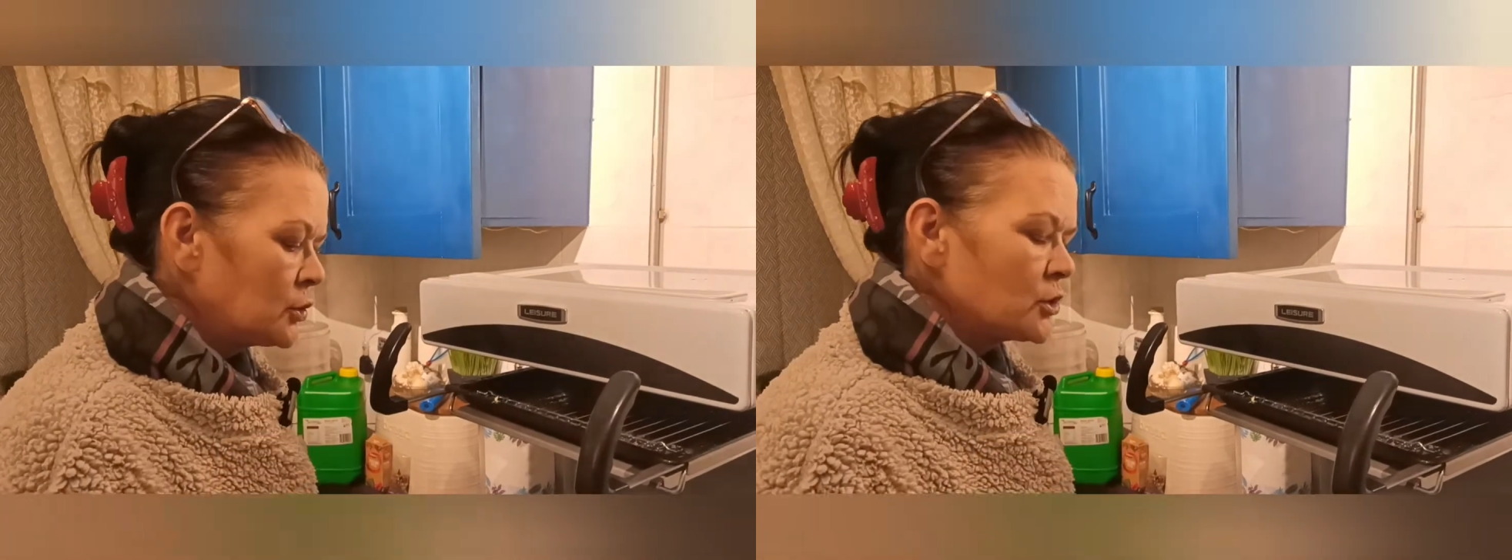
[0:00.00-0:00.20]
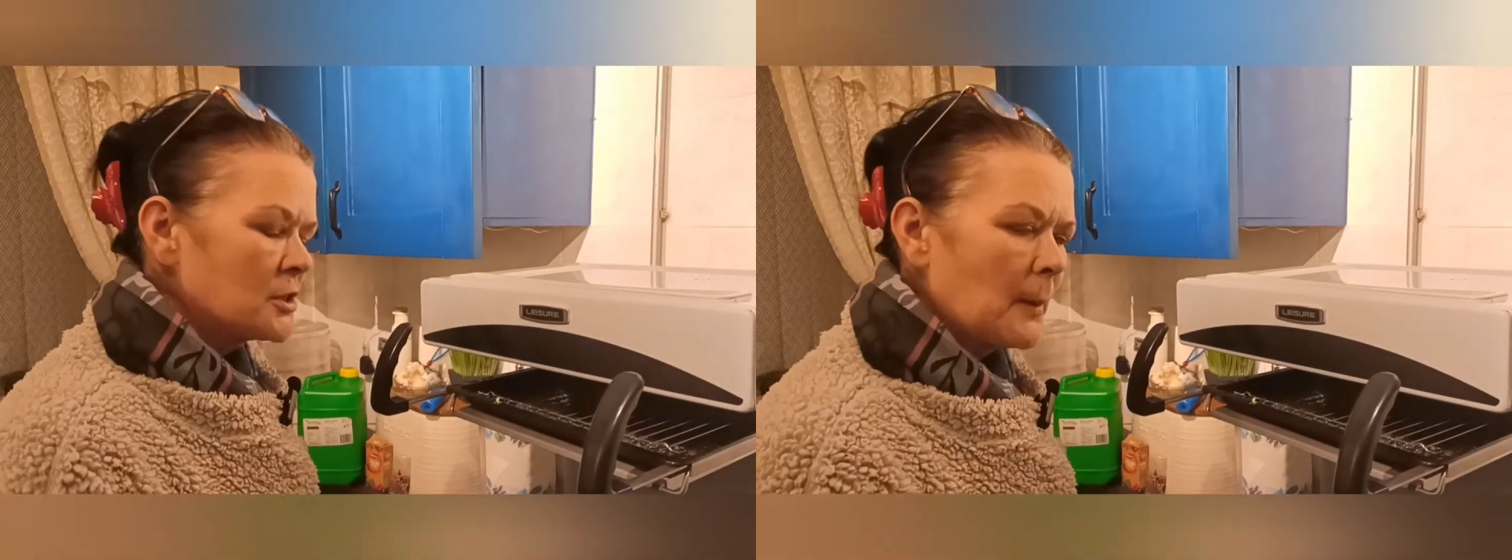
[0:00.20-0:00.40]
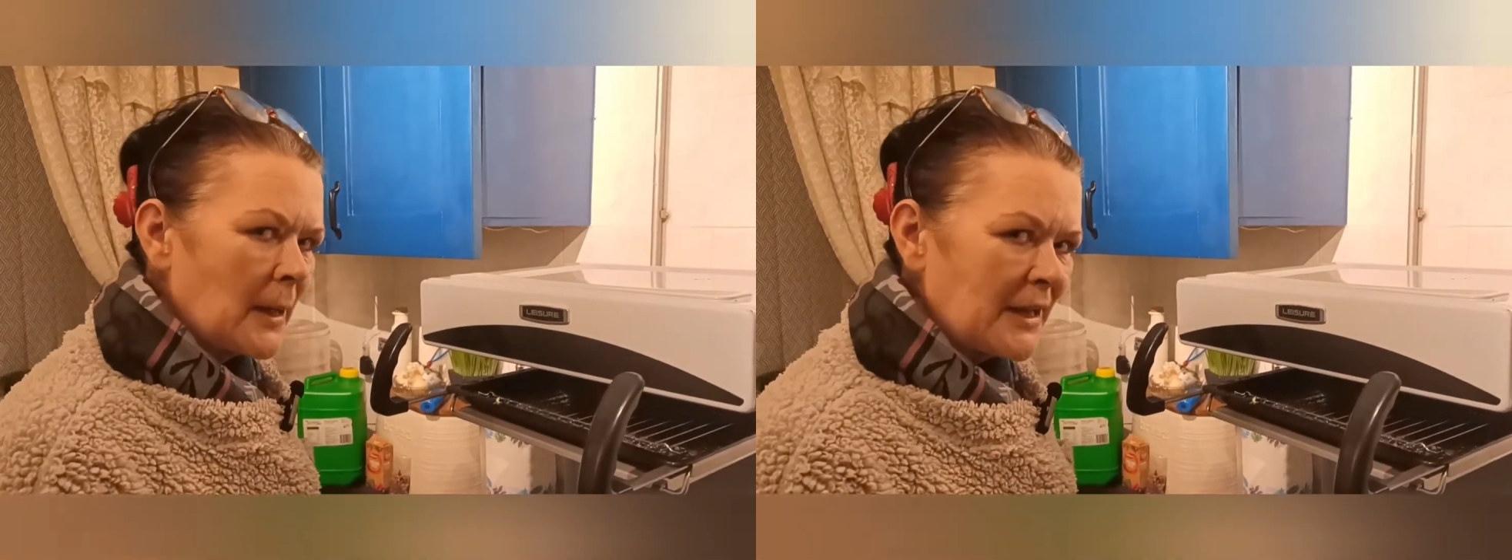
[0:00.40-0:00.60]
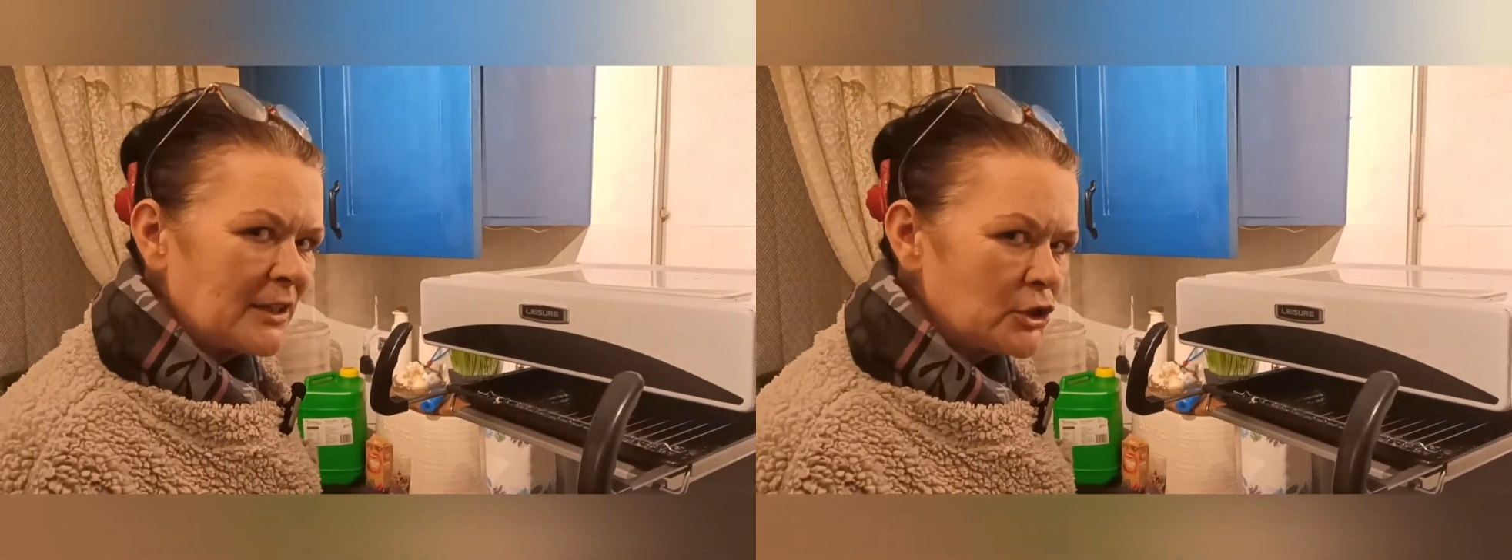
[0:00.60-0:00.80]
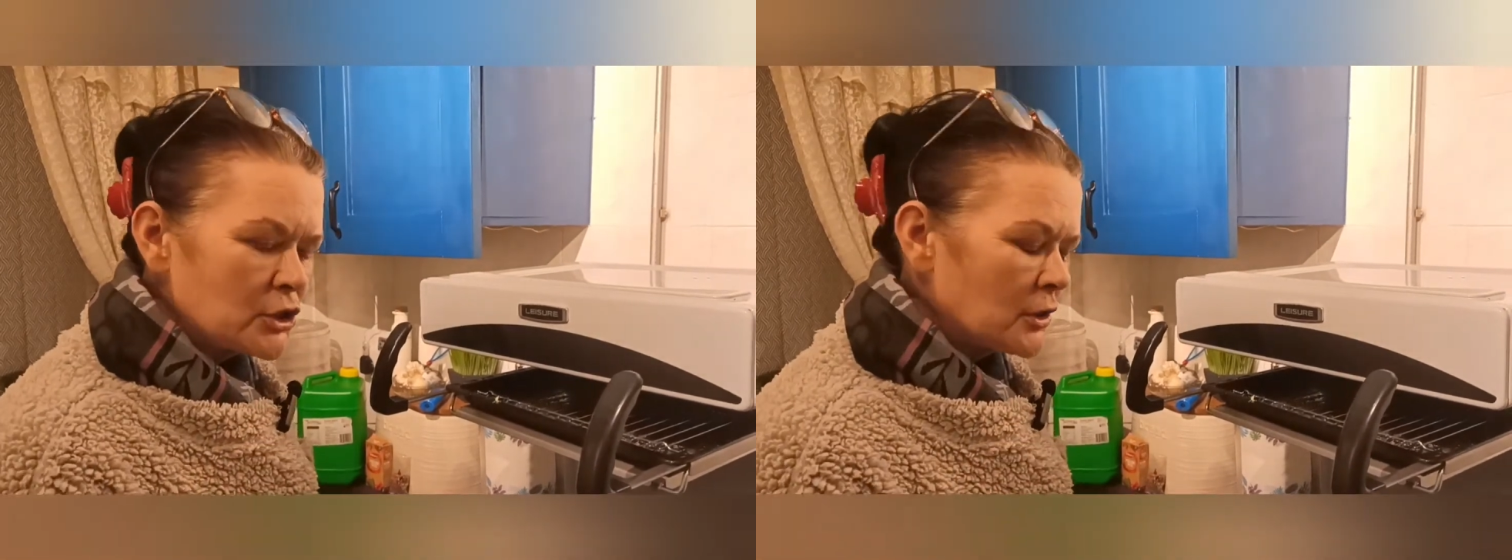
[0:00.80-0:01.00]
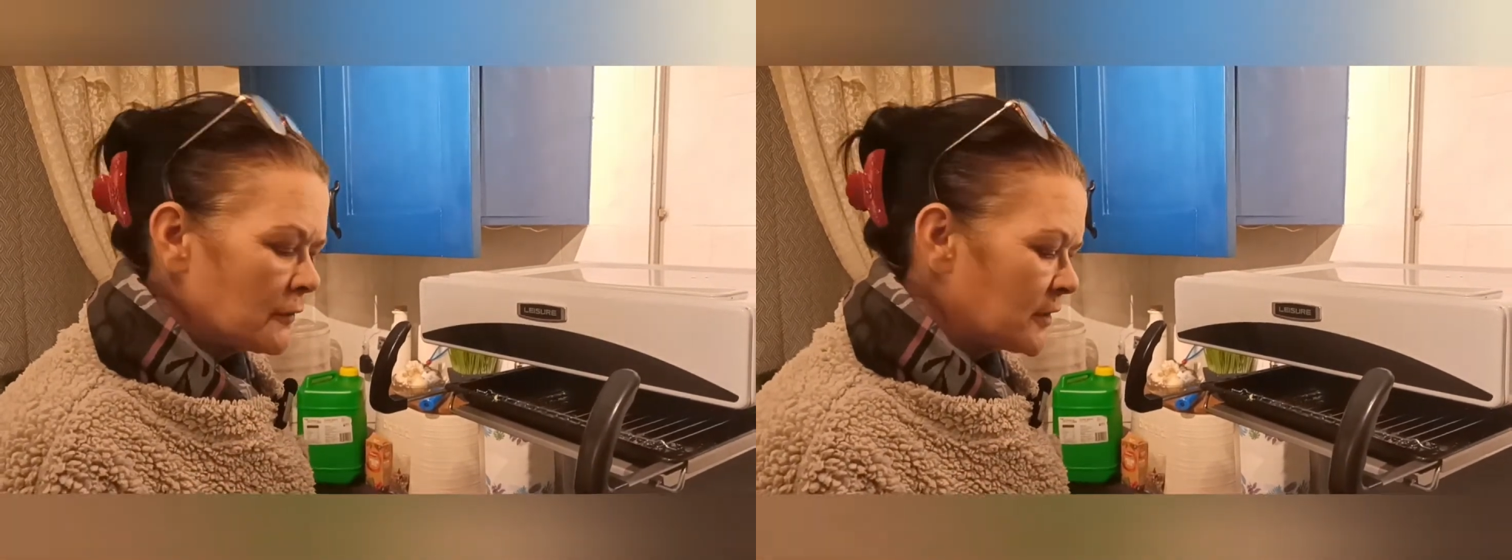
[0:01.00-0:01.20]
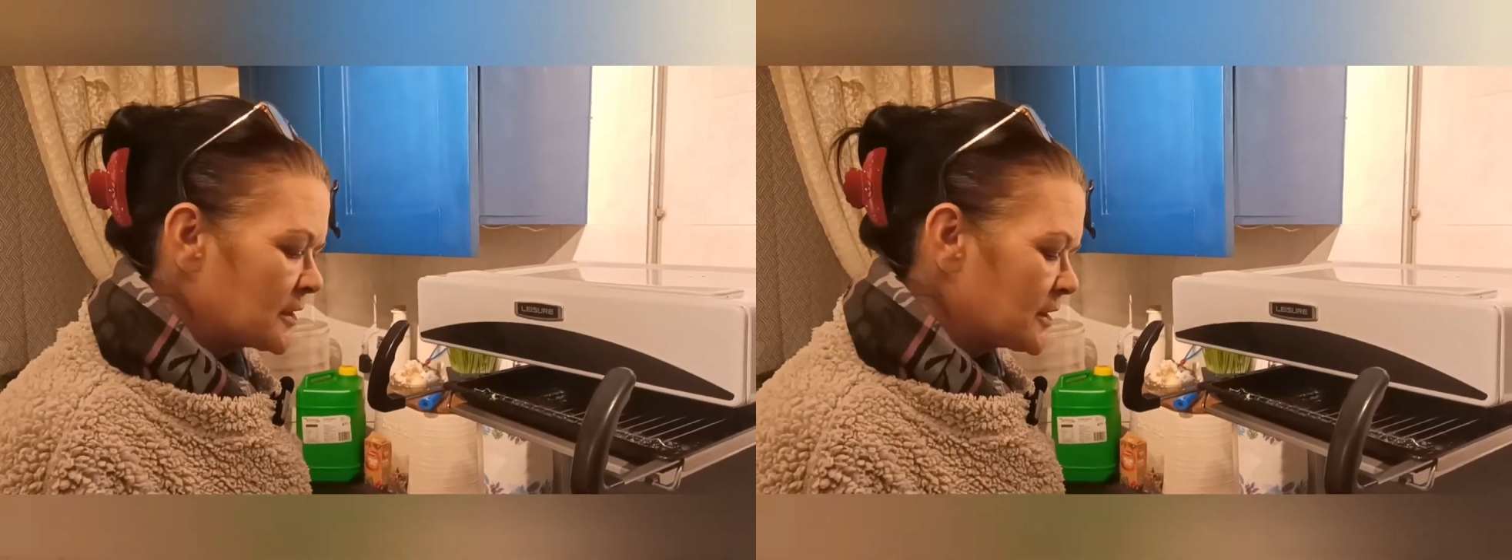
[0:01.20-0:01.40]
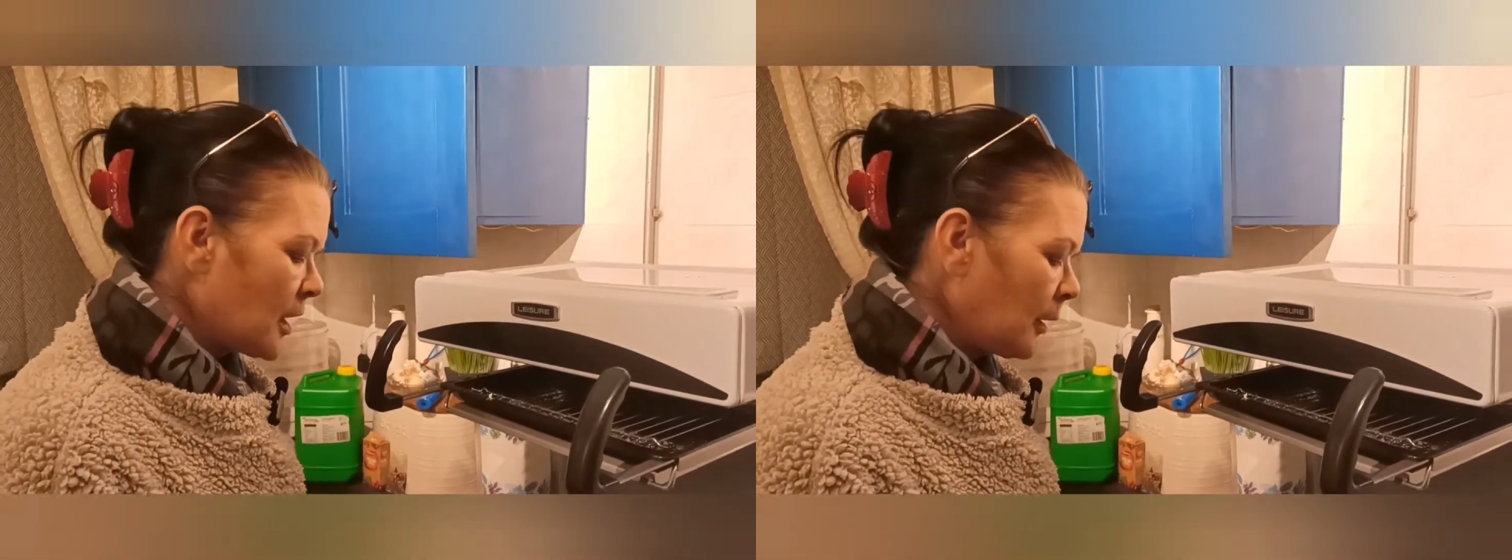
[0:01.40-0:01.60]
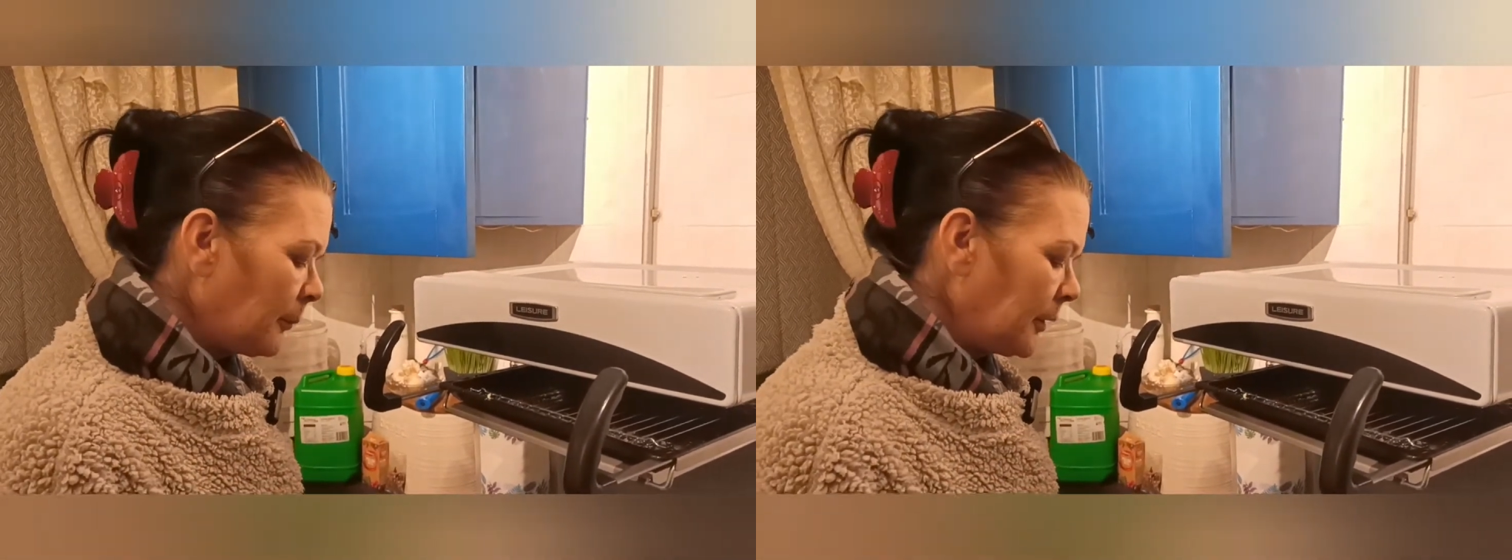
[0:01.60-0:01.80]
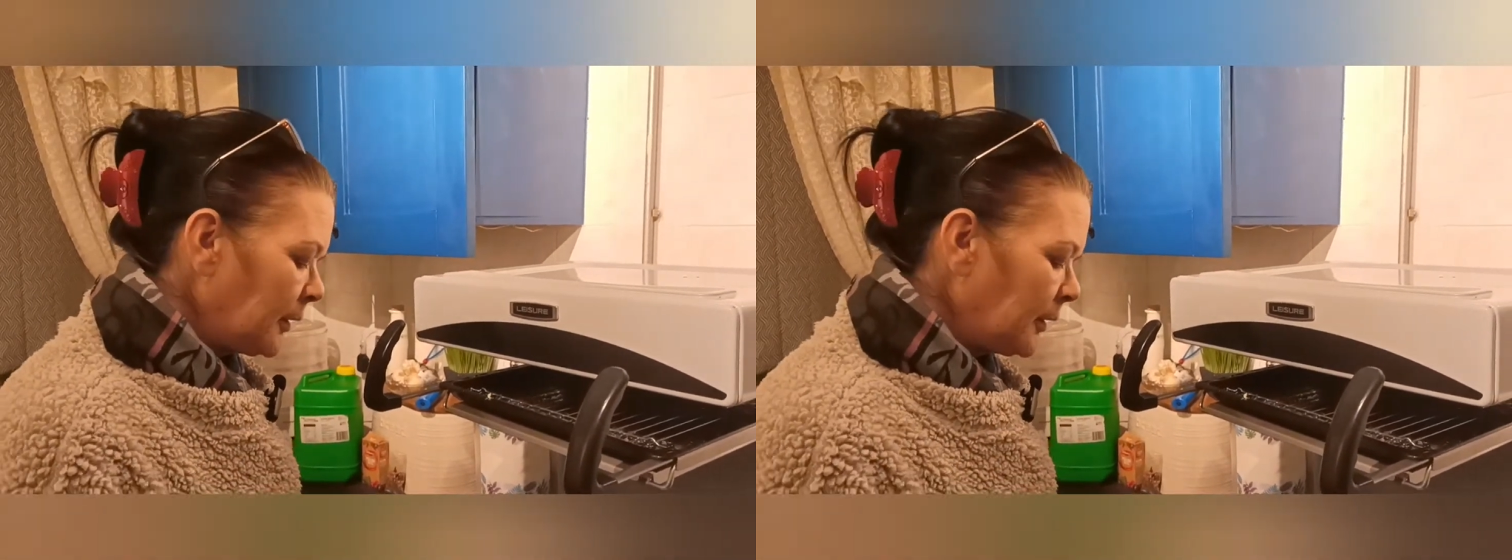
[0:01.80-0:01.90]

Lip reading: just about an inch over the top.